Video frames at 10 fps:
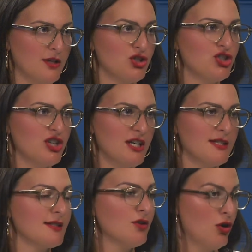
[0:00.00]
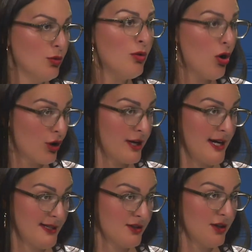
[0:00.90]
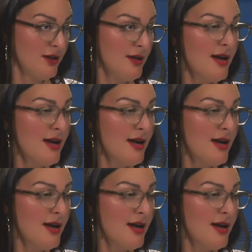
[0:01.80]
She is a home organizer.